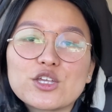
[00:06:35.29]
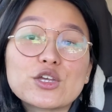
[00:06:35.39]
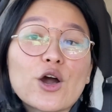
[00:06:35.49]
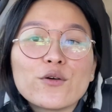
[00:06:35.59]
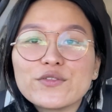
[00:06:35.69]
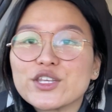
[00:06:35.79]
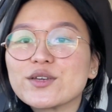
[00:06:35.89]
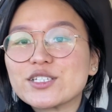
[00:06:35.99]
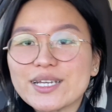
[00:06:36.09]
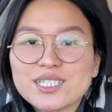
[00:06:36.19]
hopefully you
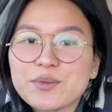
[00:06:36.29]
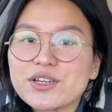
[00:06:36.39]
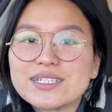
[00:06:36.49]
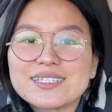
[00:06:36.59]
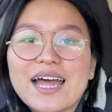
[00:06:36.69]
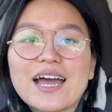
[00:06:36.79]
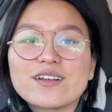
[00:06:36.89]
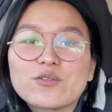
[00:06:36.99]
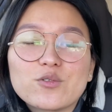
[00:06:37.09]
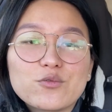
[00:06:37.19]
get to experience that
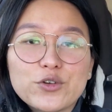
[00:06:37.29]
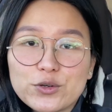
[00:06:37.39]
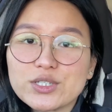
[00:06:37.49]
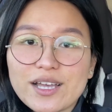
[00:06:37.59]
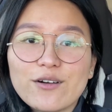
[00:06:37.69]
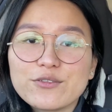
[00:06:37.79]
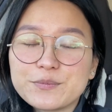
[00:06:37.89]
for yourself.